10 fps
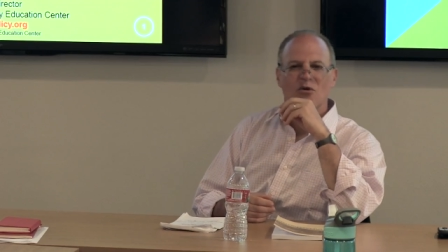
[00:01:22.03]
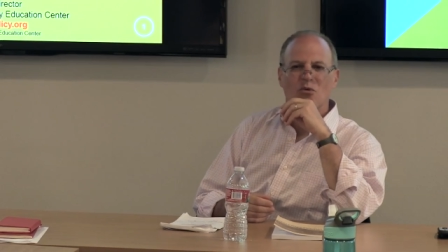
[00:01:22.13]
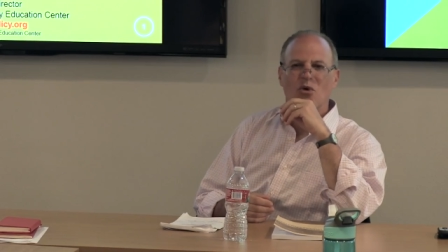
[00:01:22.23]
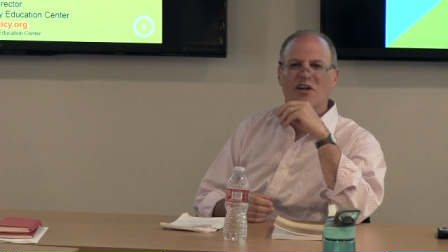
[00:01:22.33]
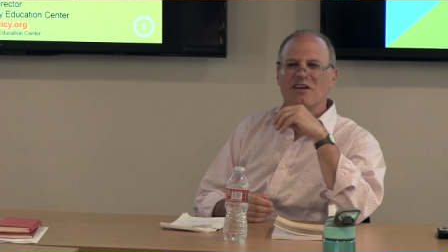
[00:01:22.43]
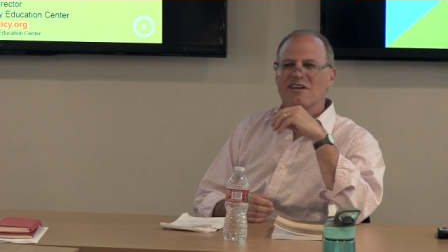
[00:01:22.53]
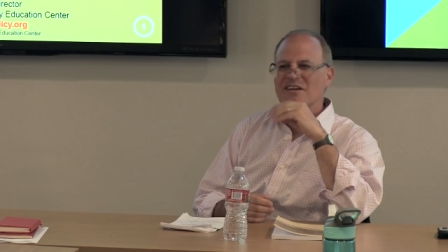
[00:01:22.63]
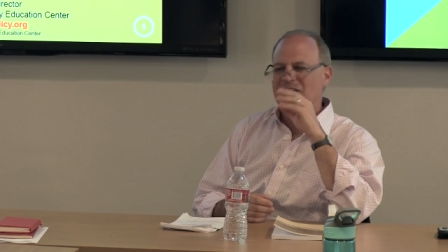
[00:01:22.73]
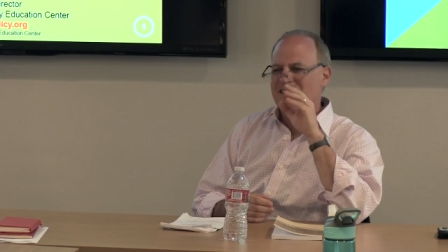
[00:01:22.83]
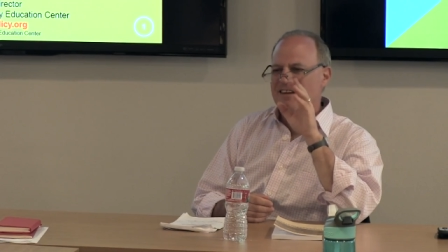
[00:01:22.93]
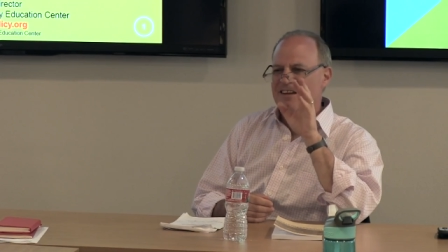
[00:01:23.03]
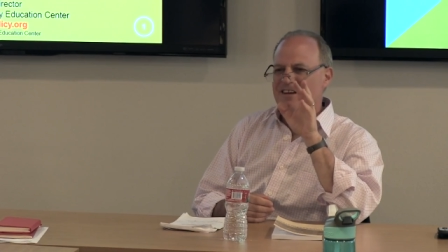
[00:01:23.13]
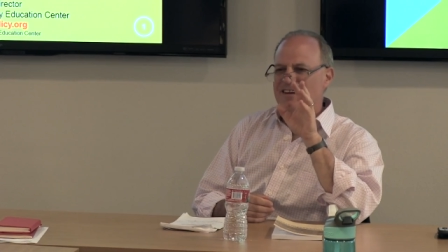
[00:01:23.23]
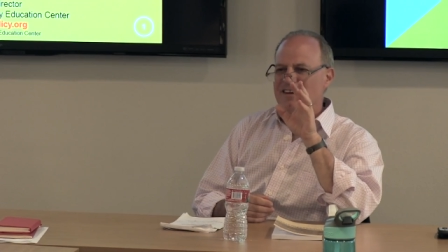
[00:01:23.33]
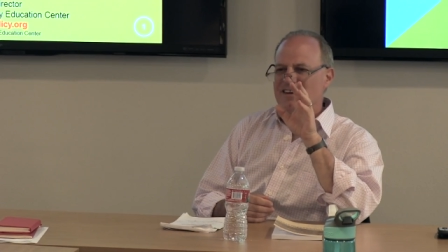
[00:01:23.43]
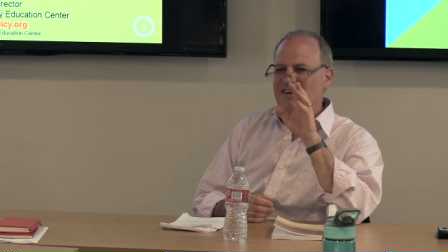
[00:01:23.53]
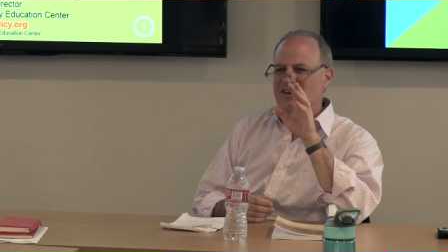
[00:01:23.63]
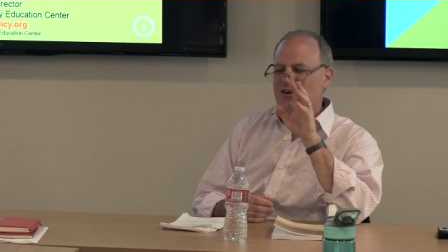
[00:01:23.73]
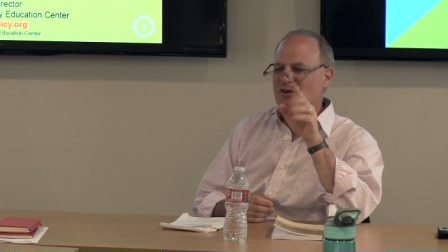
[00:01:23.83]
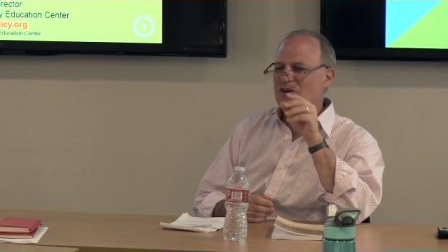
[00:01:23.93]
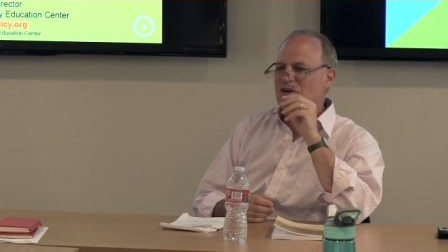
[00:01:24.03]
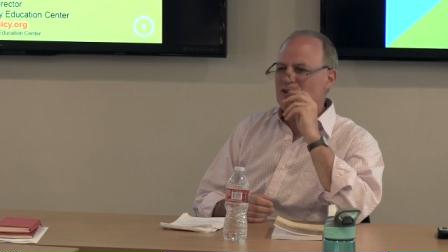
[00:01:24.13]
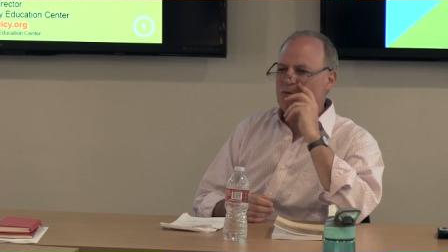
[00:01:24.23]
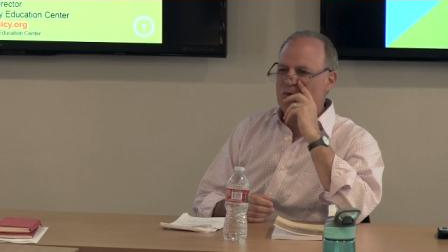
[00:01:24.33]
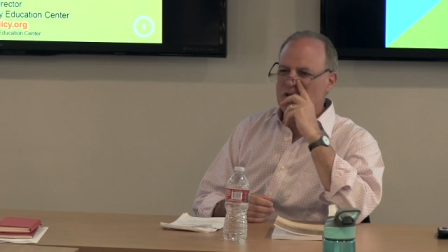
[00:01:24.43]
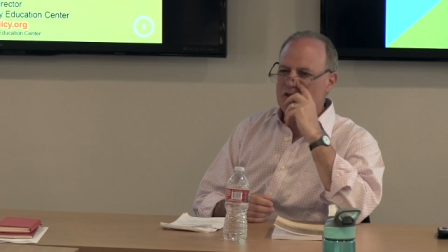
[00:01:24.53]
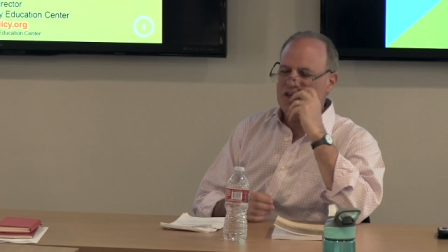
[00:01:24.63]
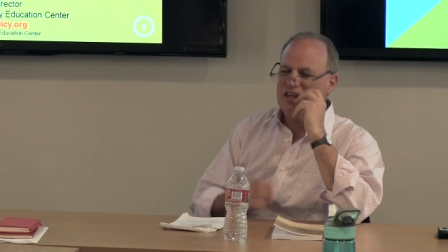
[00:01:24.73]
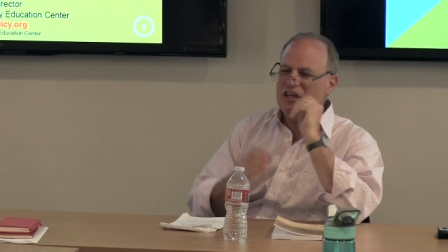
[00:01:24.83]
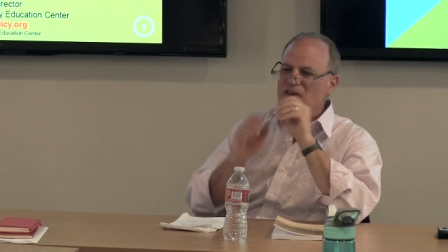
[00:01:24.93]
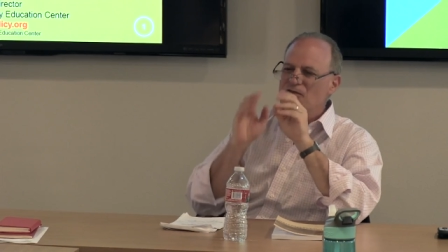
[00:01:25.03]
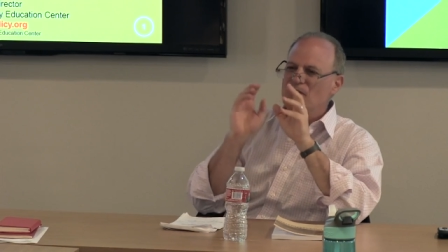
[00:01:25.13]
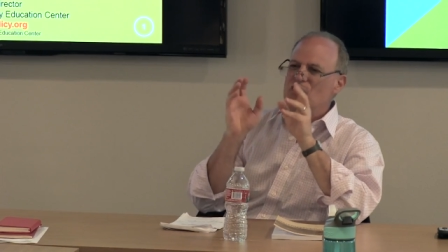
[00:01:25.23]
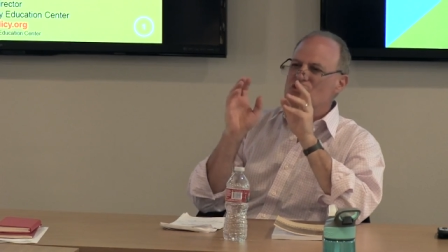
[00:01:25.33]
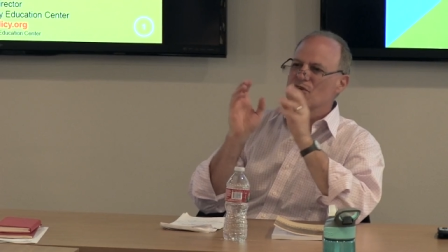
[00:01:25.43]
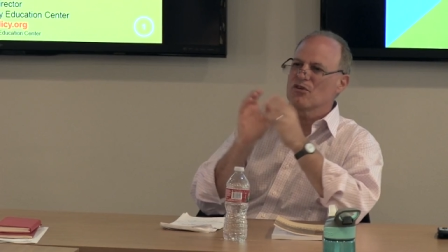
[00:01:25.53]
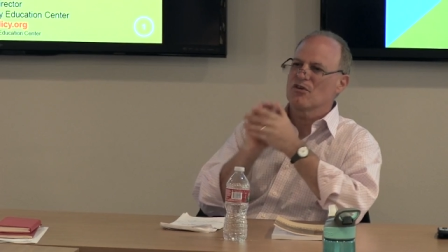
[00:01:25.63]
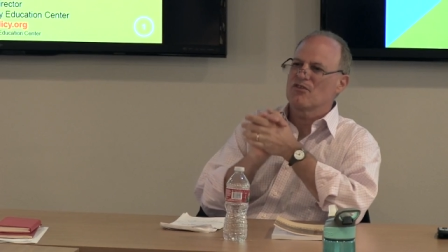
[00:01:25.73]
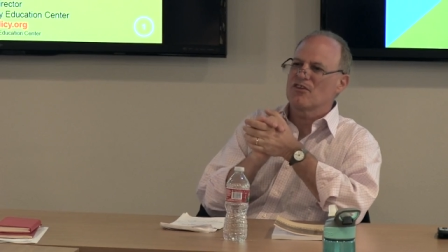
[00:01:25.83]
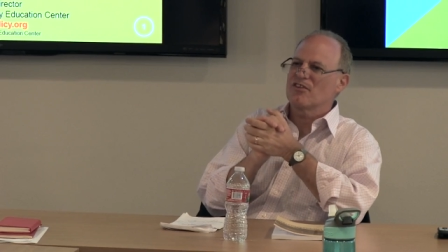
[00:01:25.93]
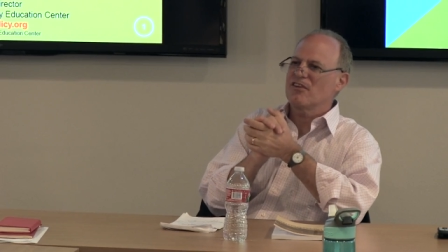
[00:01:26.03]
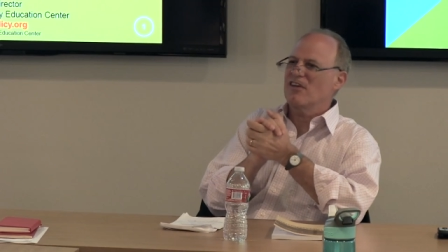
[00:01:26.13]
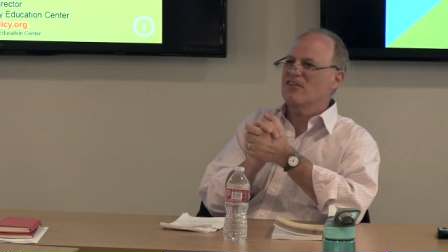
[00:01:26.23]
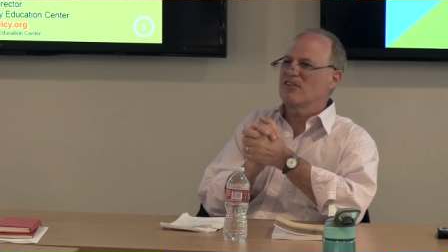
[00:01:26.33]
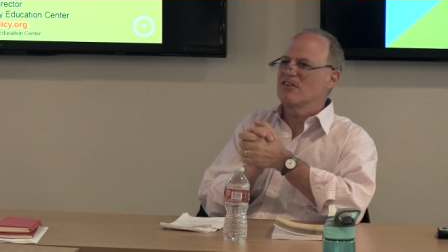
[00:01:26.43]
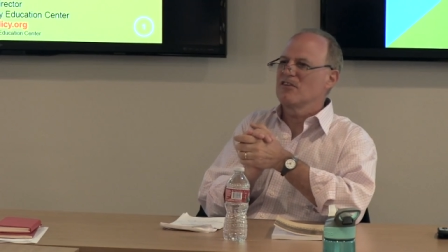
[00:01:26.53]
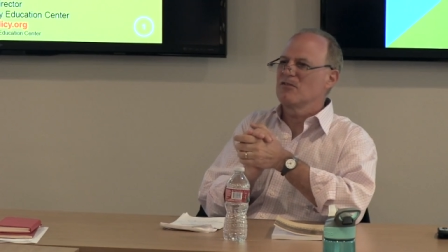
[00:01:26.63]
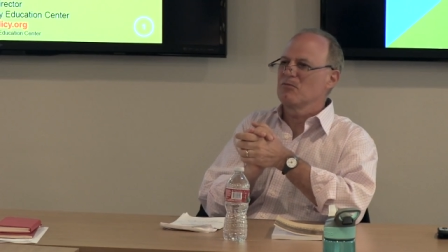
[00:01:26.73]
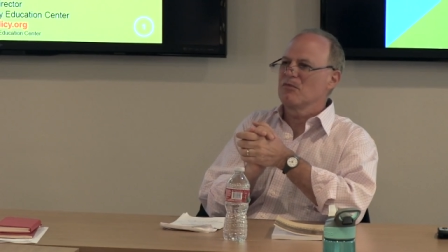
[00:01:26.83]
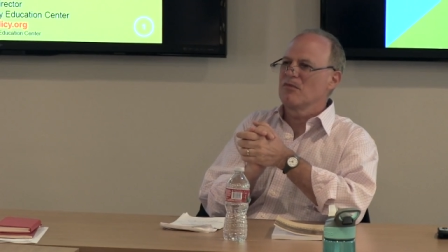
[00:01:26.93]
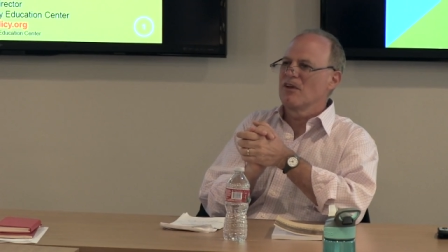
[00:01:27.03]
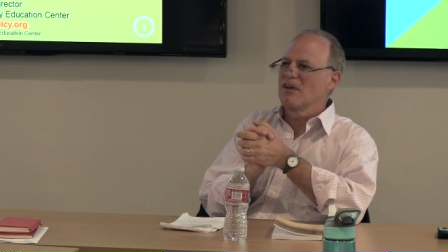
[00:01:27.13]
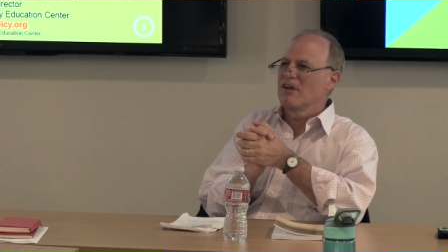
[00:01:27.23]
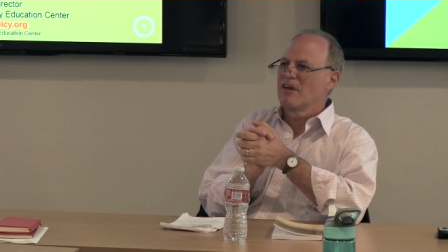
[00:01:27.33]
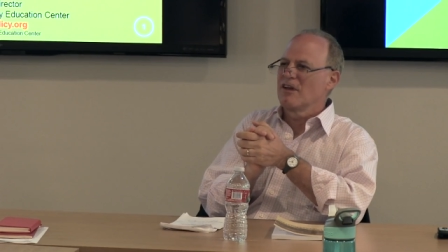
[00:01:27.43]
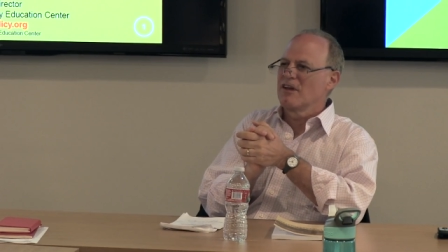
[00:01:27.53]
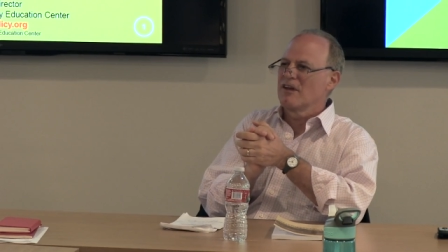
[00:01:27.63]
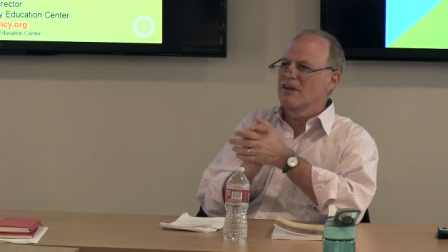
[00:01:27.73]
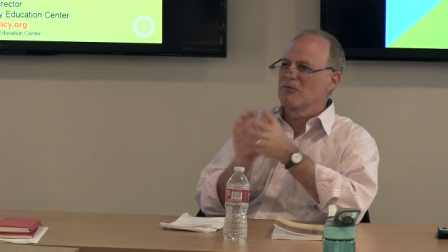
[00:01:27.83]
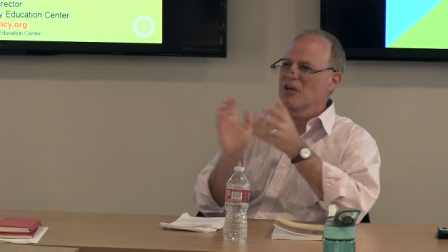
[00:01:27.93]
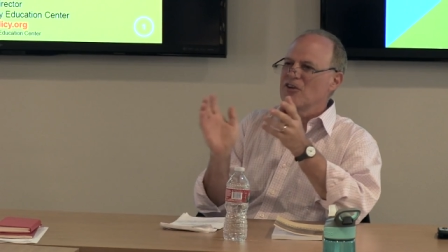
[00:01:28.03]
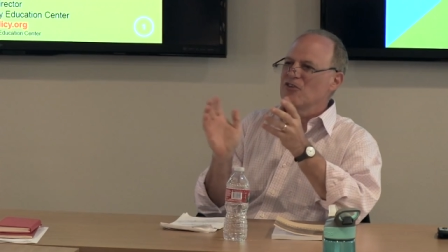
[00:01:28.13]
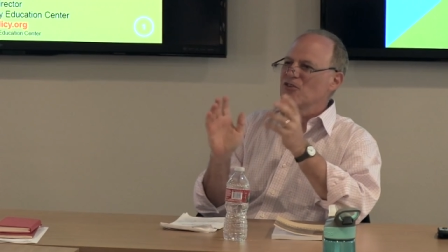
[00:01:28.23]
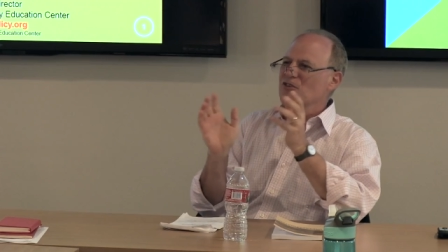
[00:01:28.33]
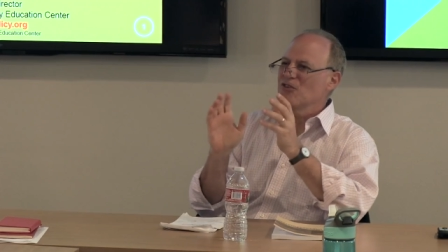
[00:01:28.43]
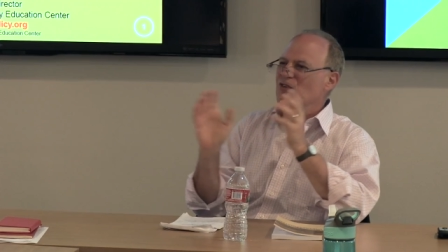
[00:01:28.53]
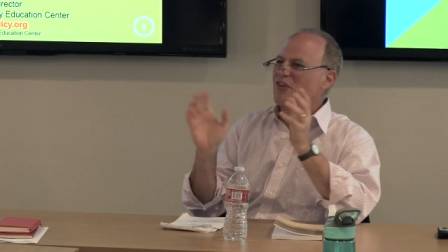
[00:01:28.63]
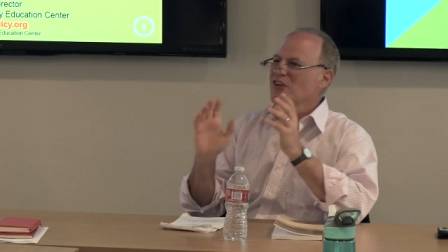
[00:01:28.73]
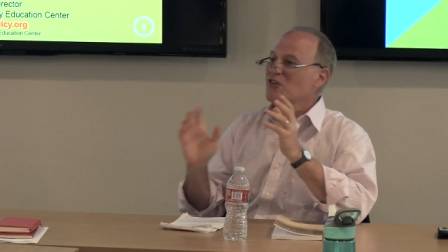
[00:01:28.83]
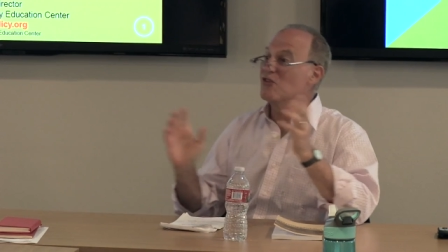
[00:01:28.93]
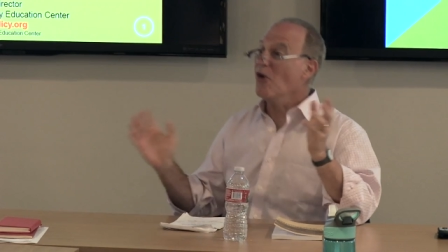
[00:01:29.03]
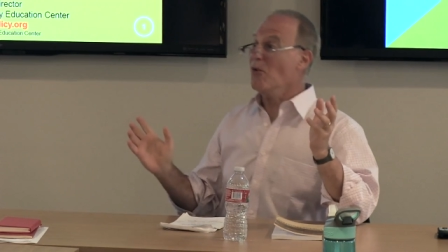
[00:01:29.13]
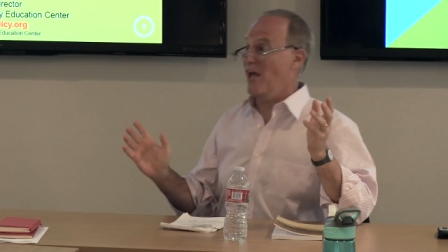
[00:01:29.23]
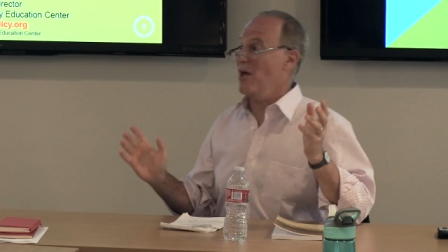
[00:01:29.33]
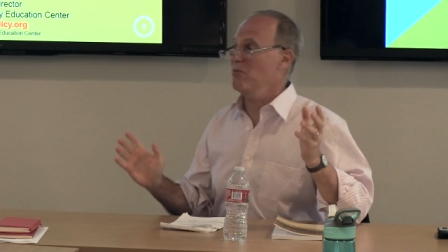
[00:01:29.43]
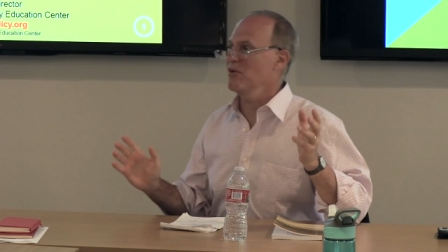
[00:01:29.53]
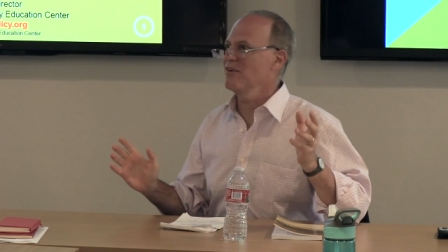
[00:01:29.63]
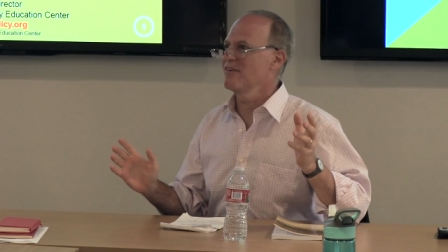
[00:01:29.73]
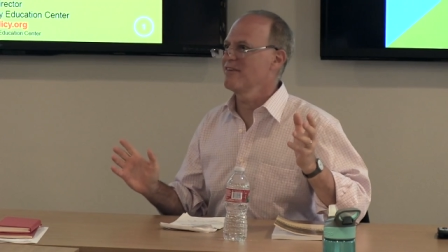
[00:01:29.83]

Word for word: what occurred when the key feature of success is making sure certain things don't happen.